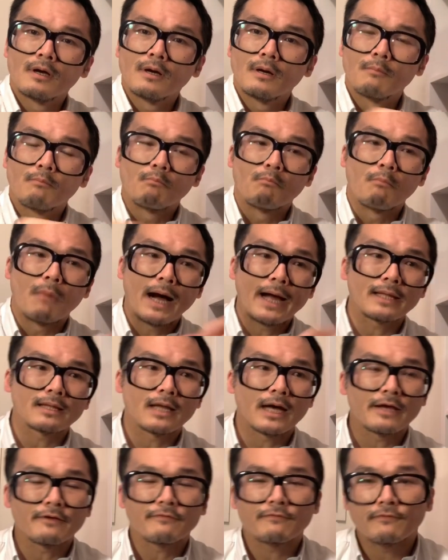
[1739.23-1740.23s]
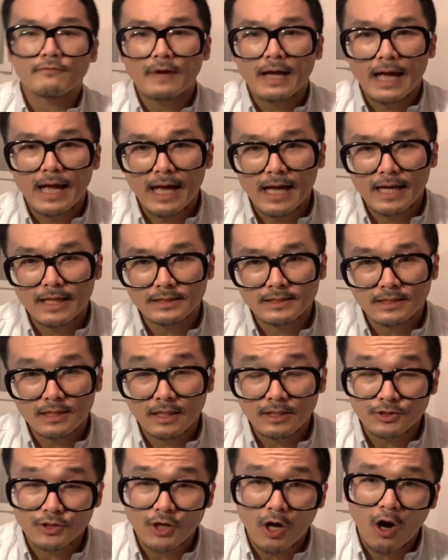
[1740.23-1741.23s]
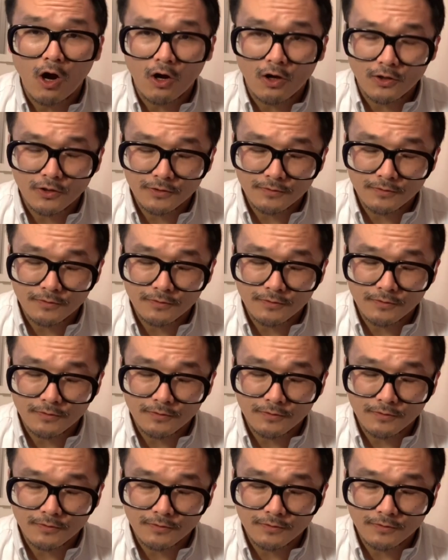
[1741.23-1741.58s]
My Life as a Dog.